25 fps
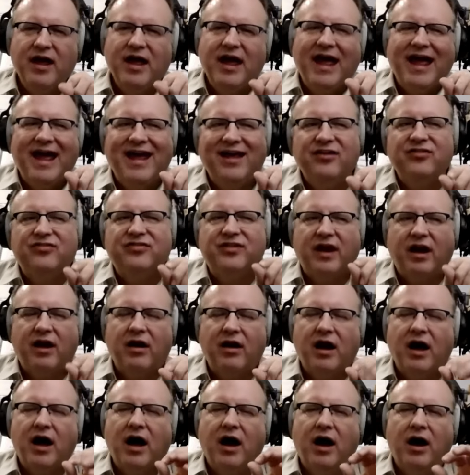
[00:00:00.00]
Is
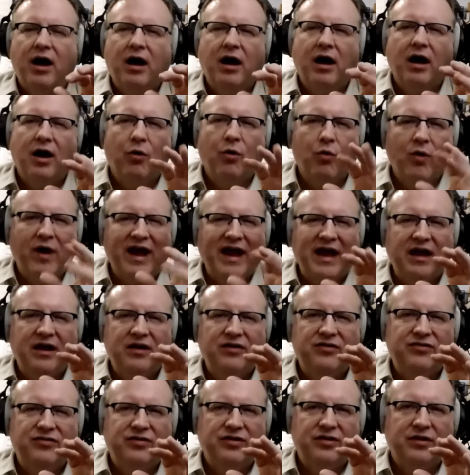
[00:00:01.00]
there a way
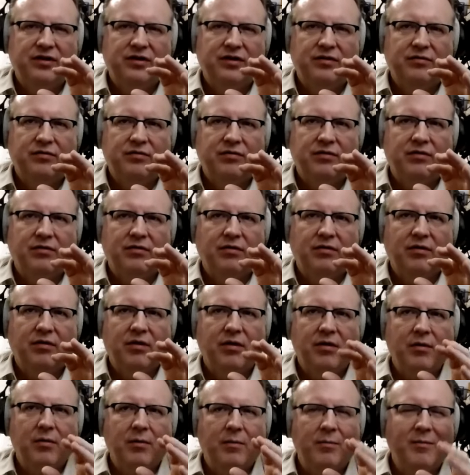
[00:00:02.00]
to
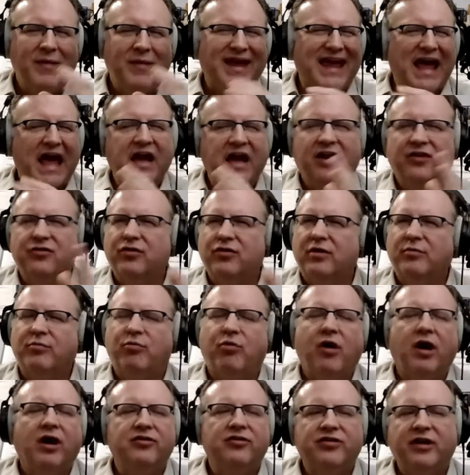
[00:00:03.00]
make any sort of
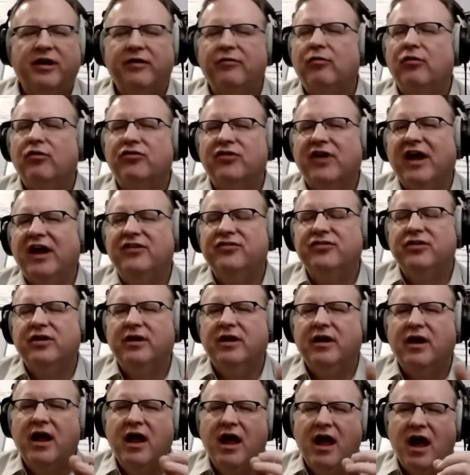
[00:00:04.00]
broad
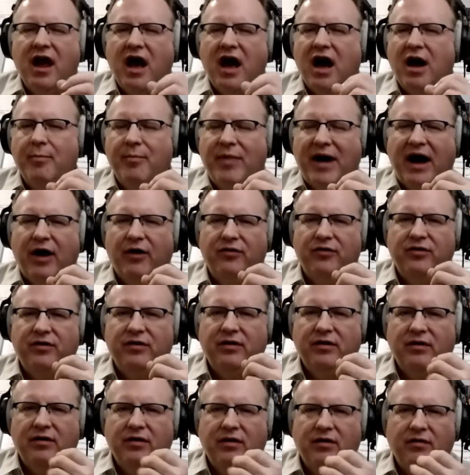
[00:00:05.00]
generalization about
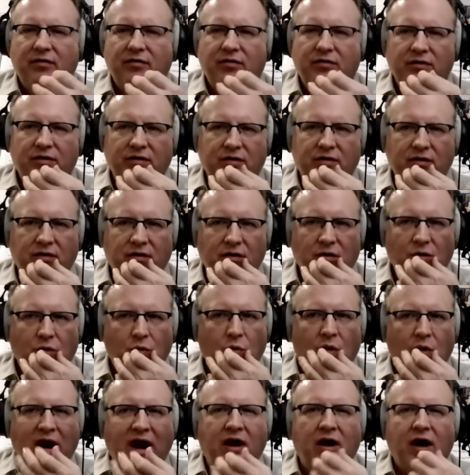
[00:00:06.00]

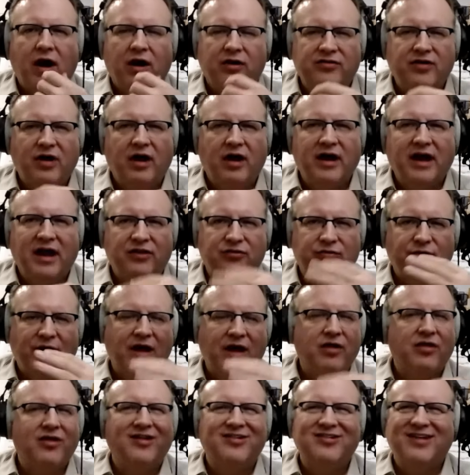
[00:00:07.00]
where our tongue is
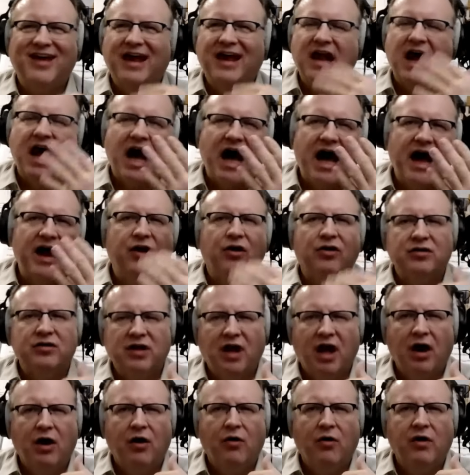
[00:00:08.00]
rather than saying high or
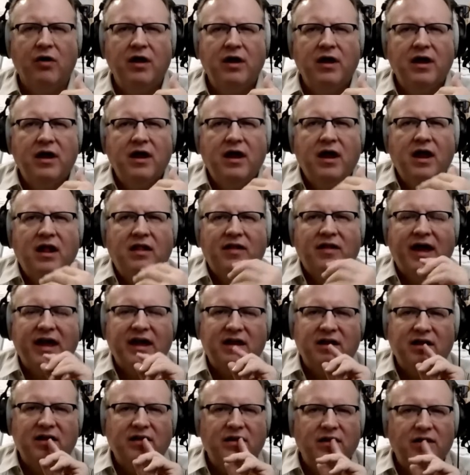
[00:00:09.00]
low?
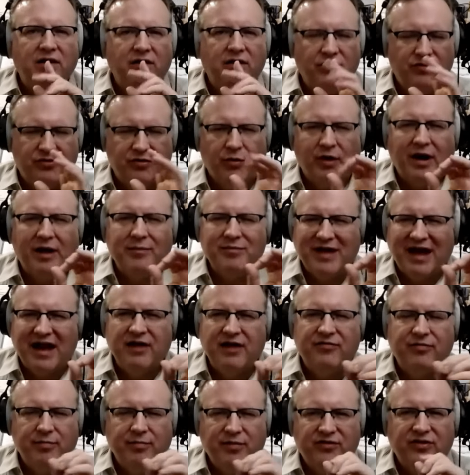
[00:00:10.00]
Like, so what I'm getting
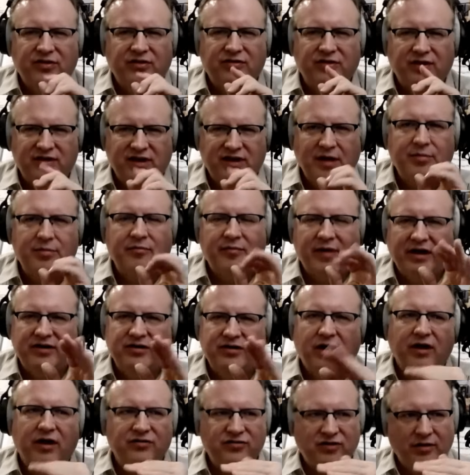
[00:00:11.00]
from this is the tip of my
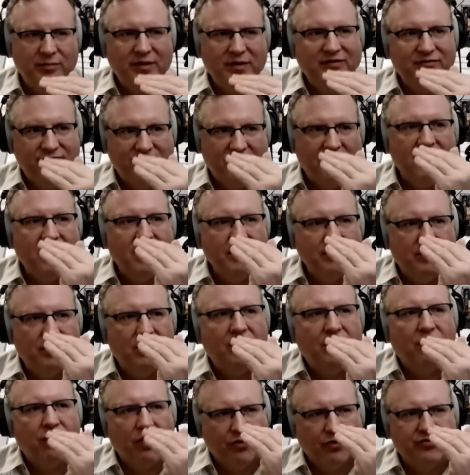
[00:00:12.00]
tongue should be very
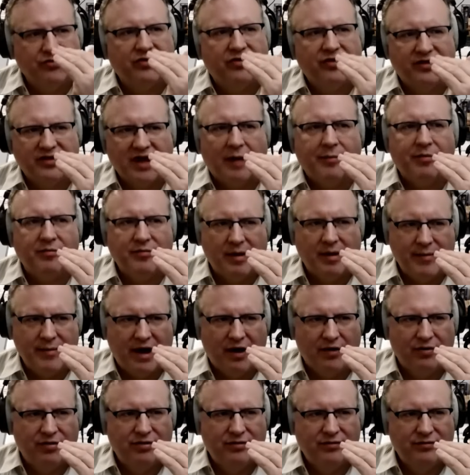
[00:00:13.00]
close to the top of my
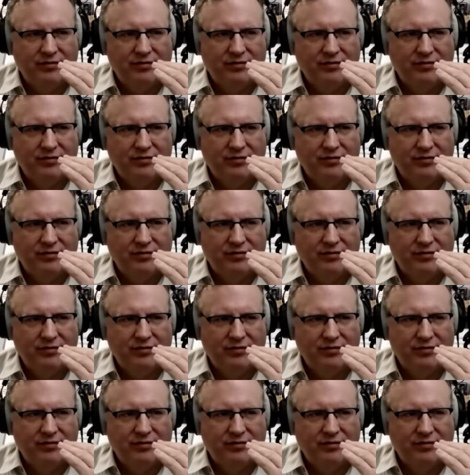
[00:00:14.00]
mouth,